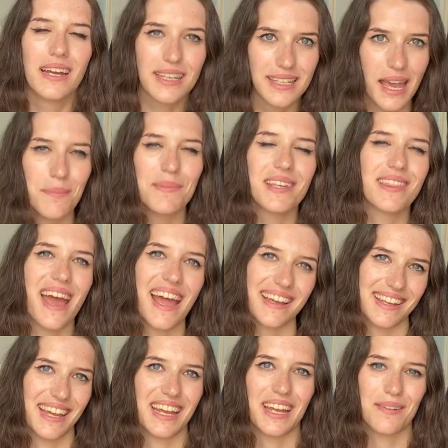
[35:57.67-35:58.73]
Get me
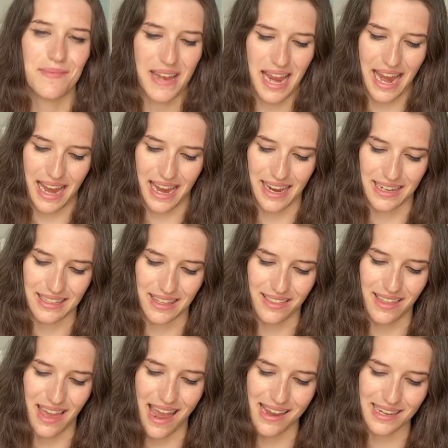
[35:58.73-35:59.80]
that game. And
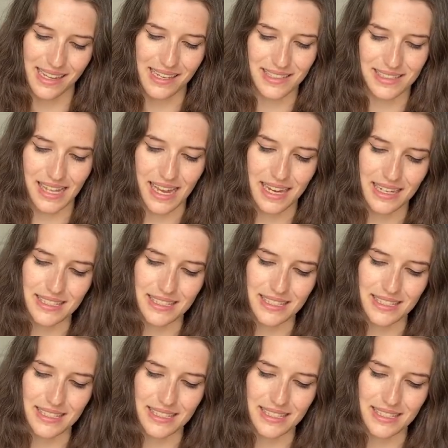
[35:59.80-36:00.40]
that is a